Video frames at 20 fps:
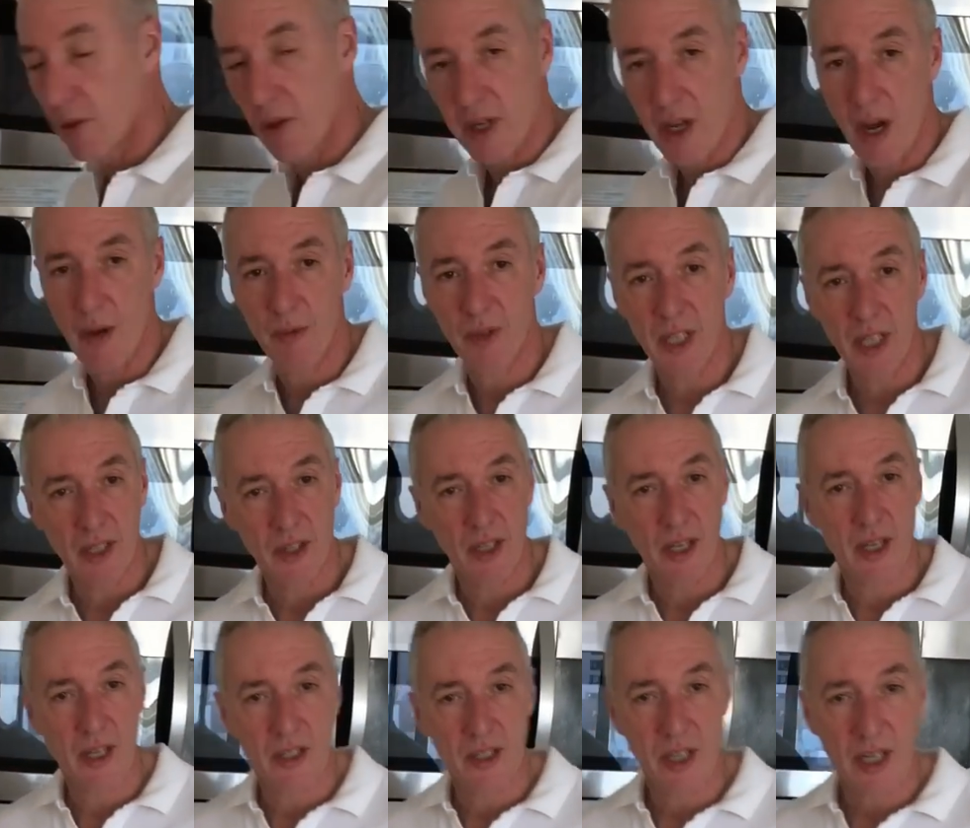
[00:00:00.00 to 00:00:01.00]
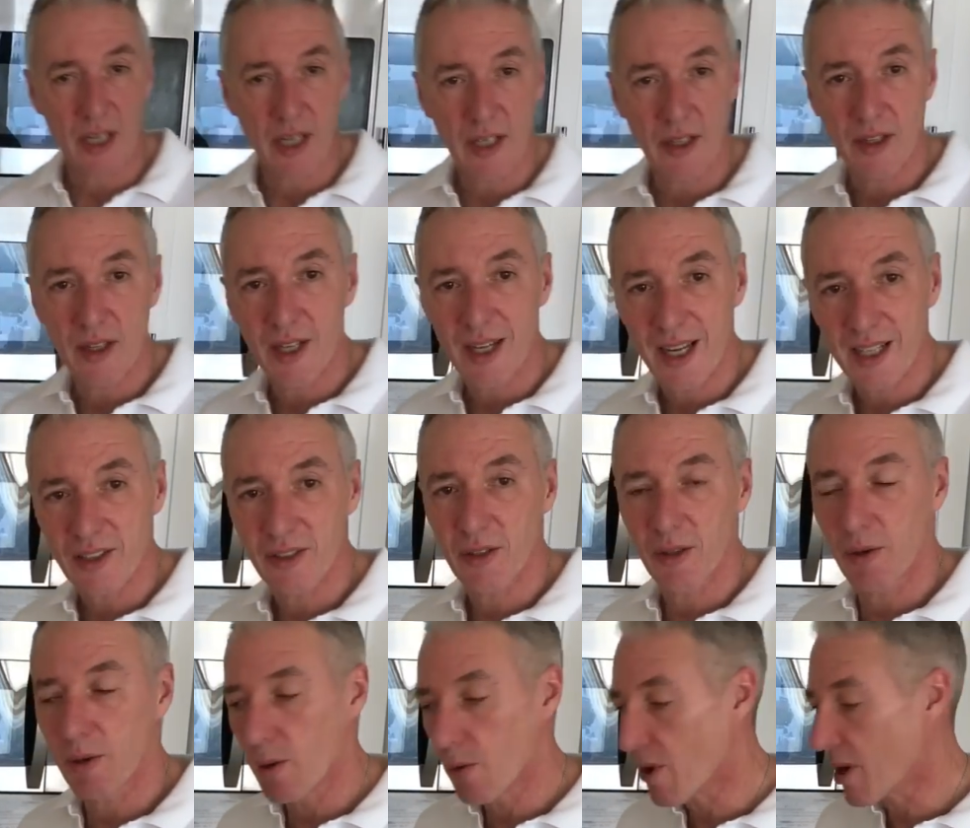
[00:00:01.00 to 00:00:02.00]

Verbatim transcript: to accompany the chicken, the next thing we